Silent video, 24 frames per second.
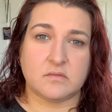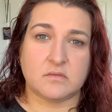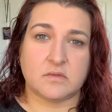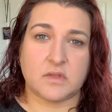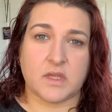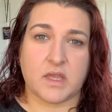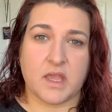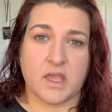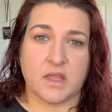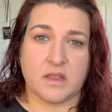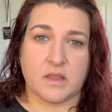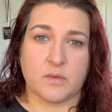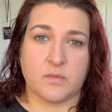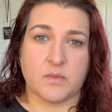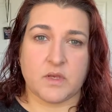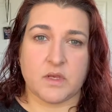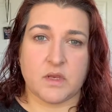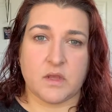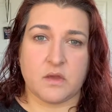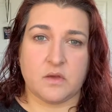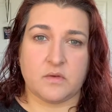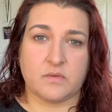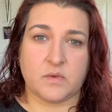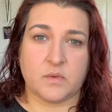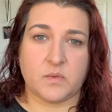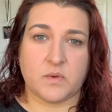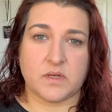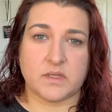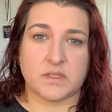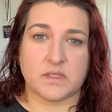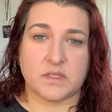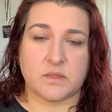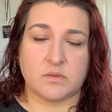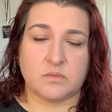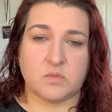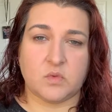Again, let me know if you want
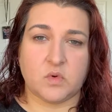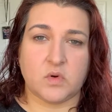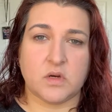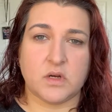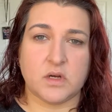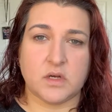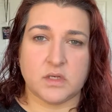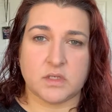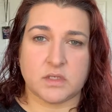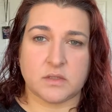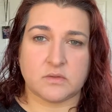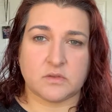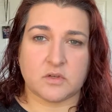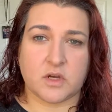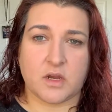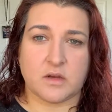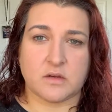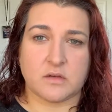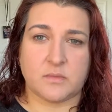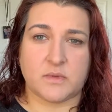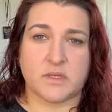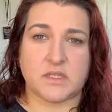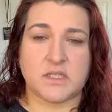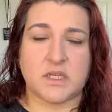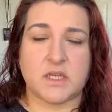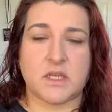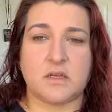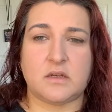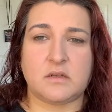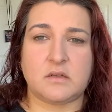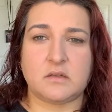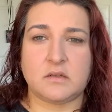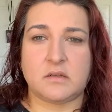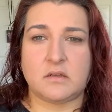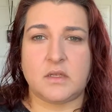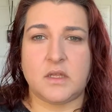to see more. Subscribe to my
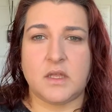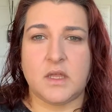channel.